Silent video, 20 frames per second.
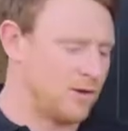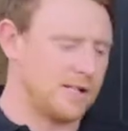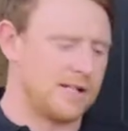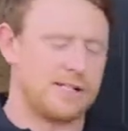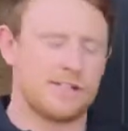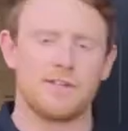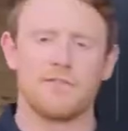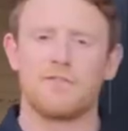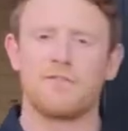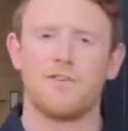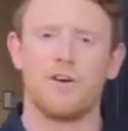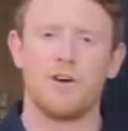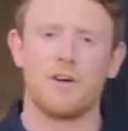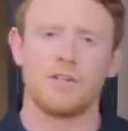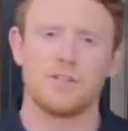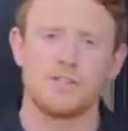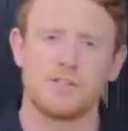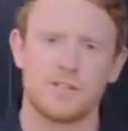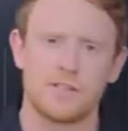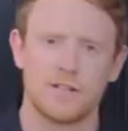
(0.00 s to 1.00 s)
It's the
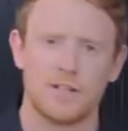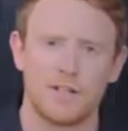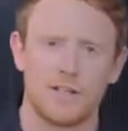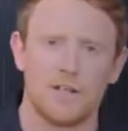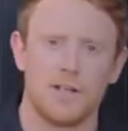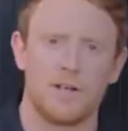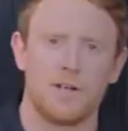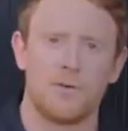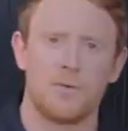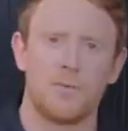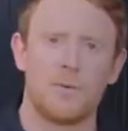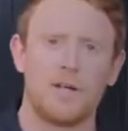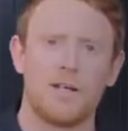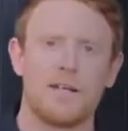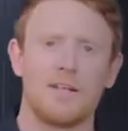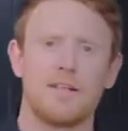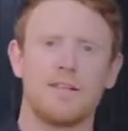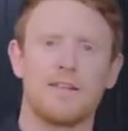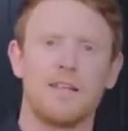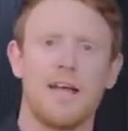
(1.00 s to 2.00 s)
first
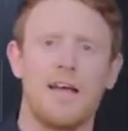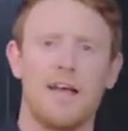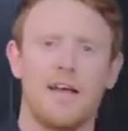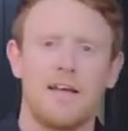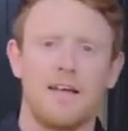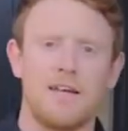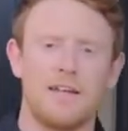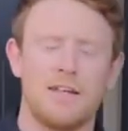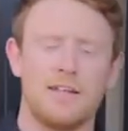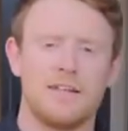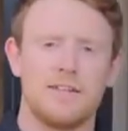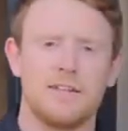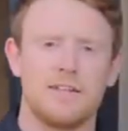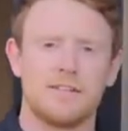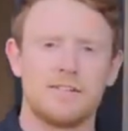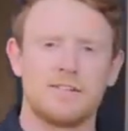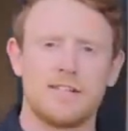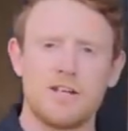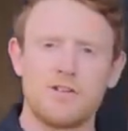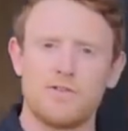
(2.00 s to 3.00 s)
with a
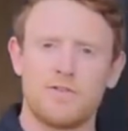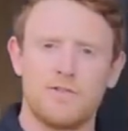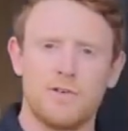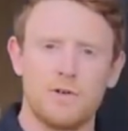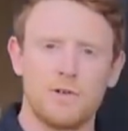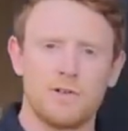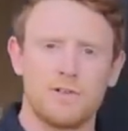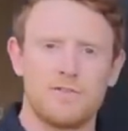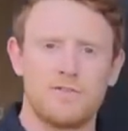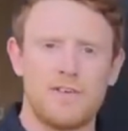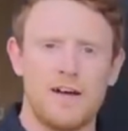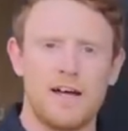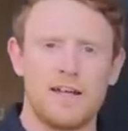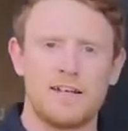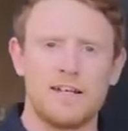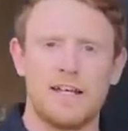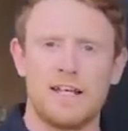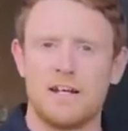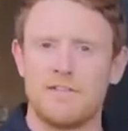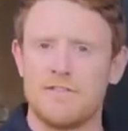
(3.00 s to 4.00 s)
centrifugal
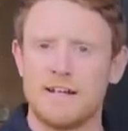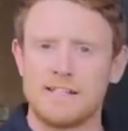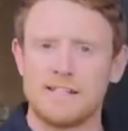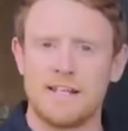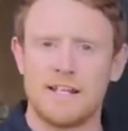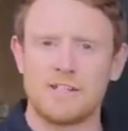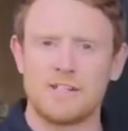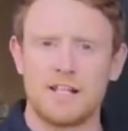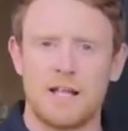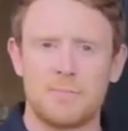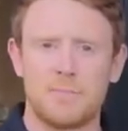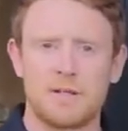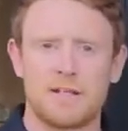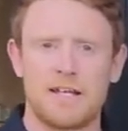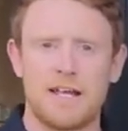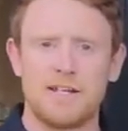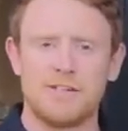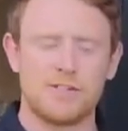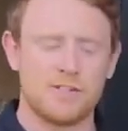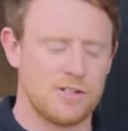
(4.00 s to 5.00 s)
fan in a residential
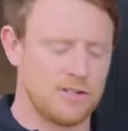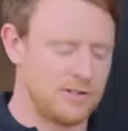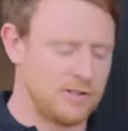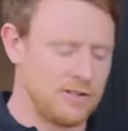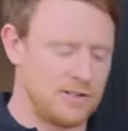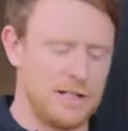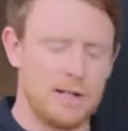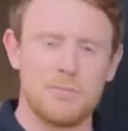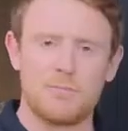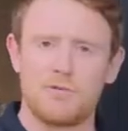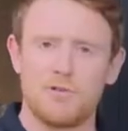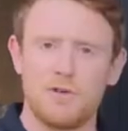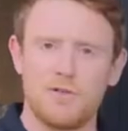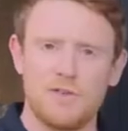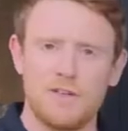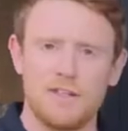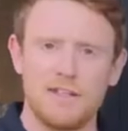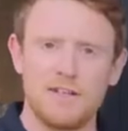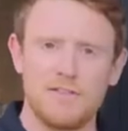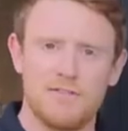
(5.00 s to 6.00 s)
application,
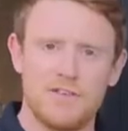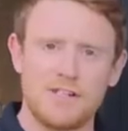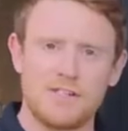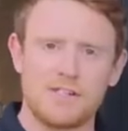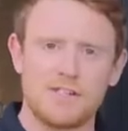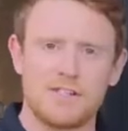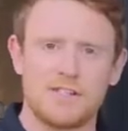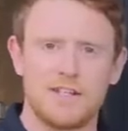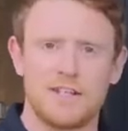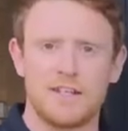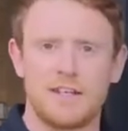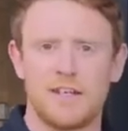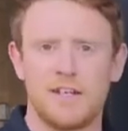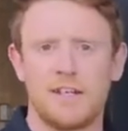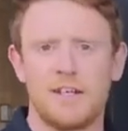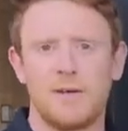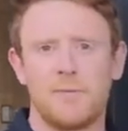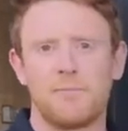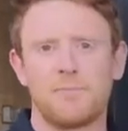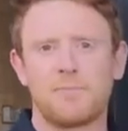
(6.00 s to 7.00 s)
improving the efficiency
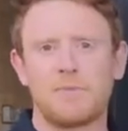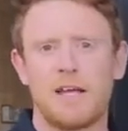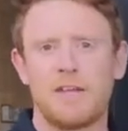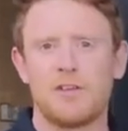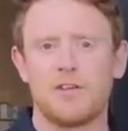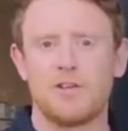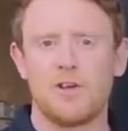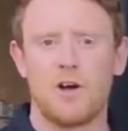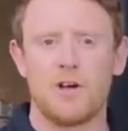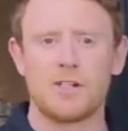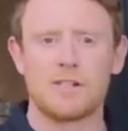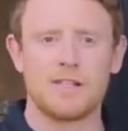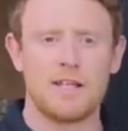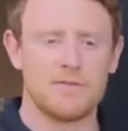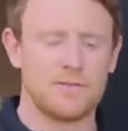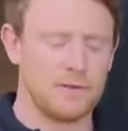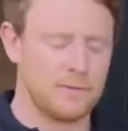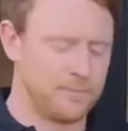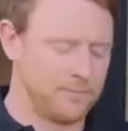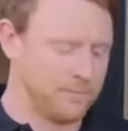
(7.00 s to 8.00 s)
and the noise
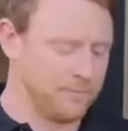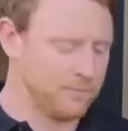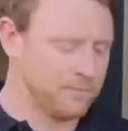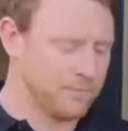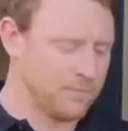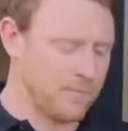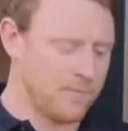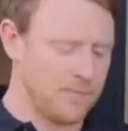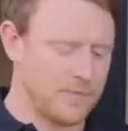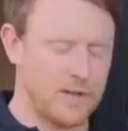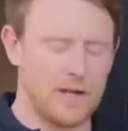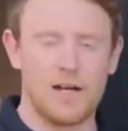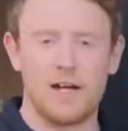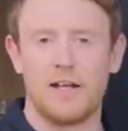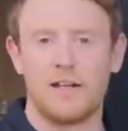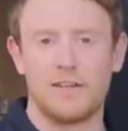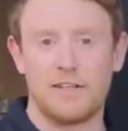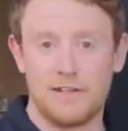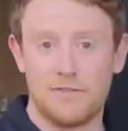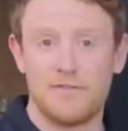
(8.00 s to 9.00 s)
level.
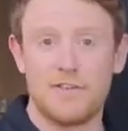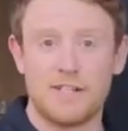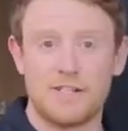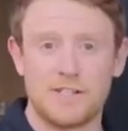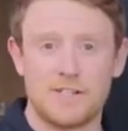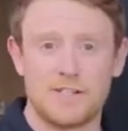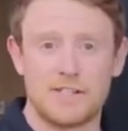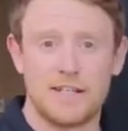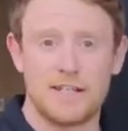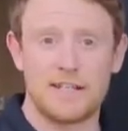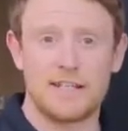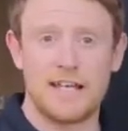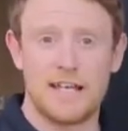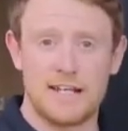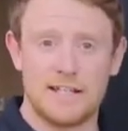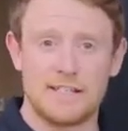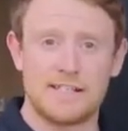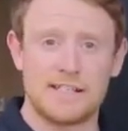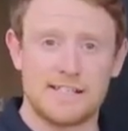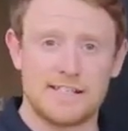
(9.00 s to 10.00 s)
The efficiency
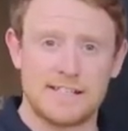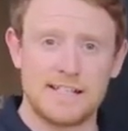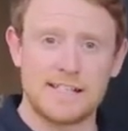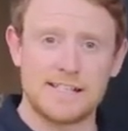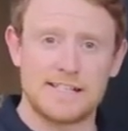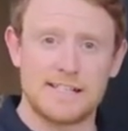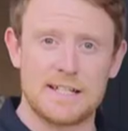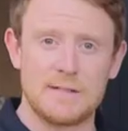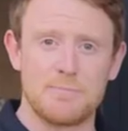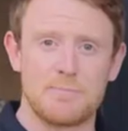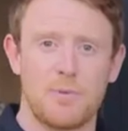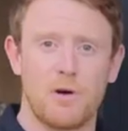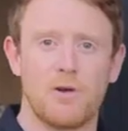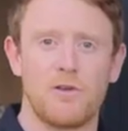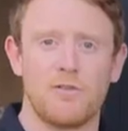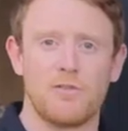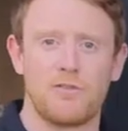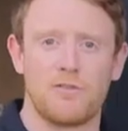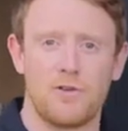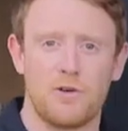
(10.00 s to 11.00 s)
getting to
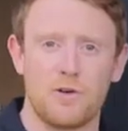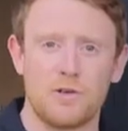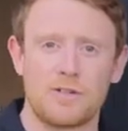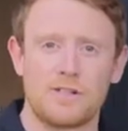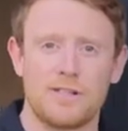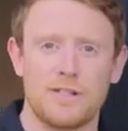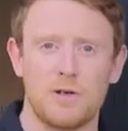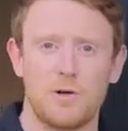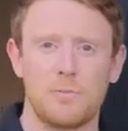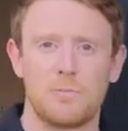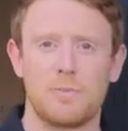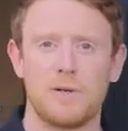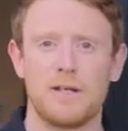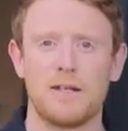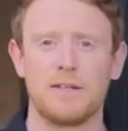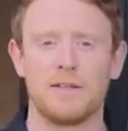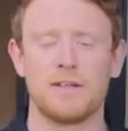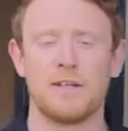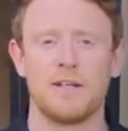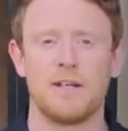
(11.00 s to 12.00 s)
16.4
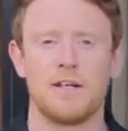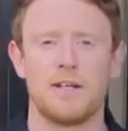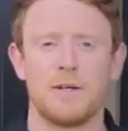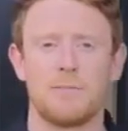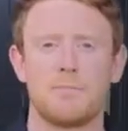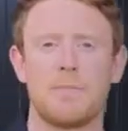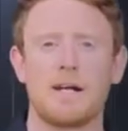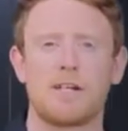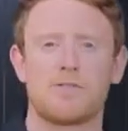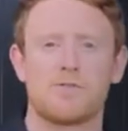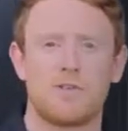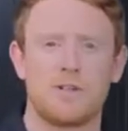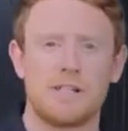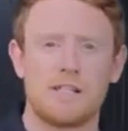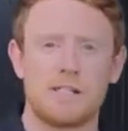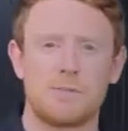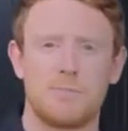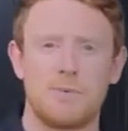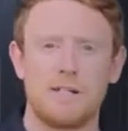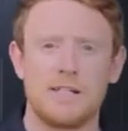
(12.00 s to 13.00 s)
COP, max running
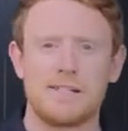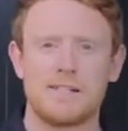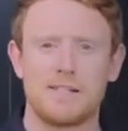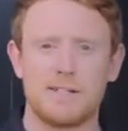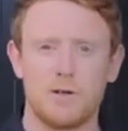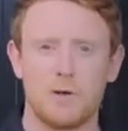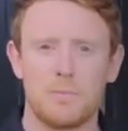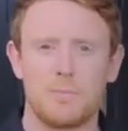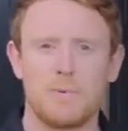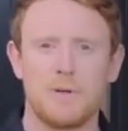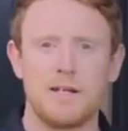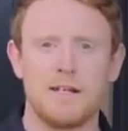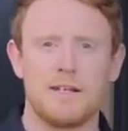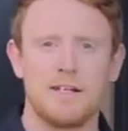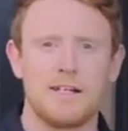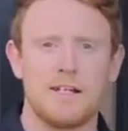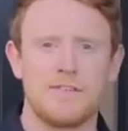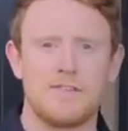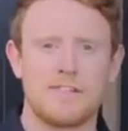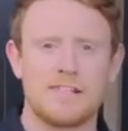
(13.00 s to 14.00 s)
speed COP
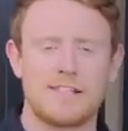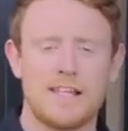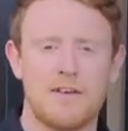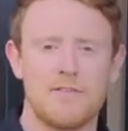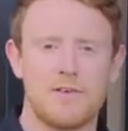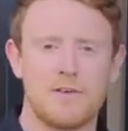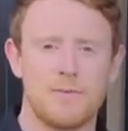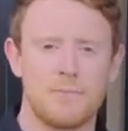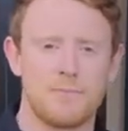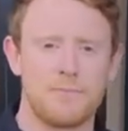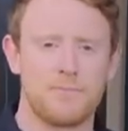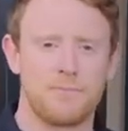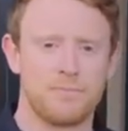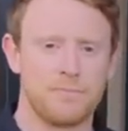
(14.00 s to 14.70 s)
of 7.